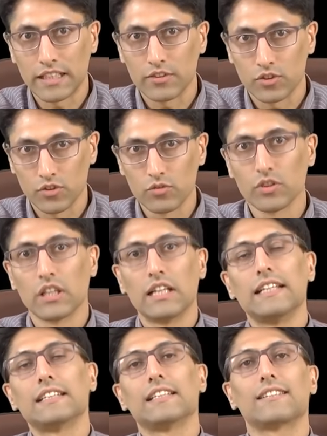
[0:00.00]
they do,
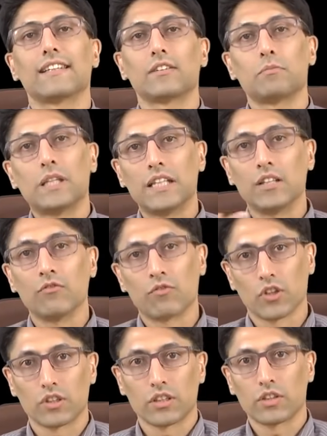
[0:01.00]
this has been
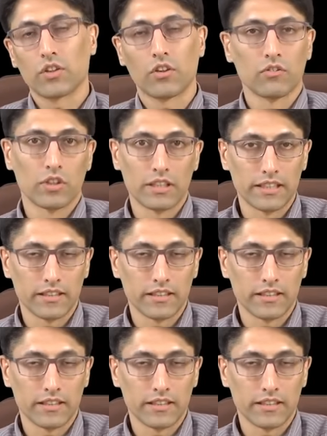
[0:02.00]
inverted through the